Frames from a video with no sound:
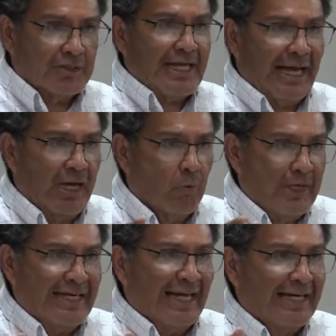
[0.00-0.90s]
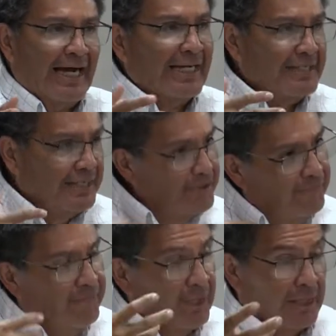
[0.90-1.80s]
us how we can
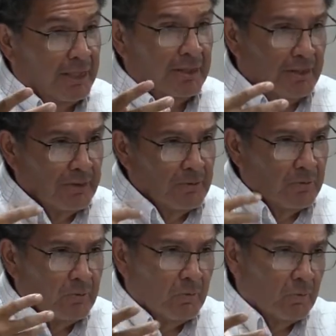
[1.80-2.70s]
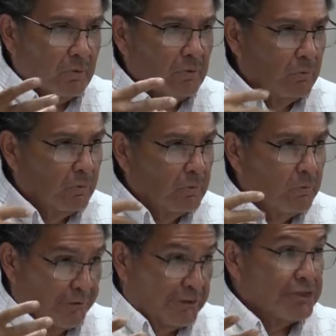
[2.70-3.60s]
identify
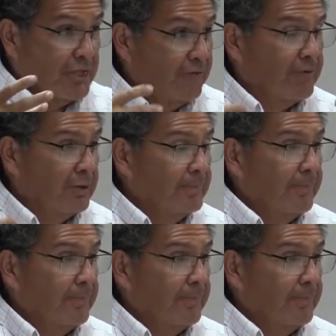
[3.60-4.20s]
with the Savior,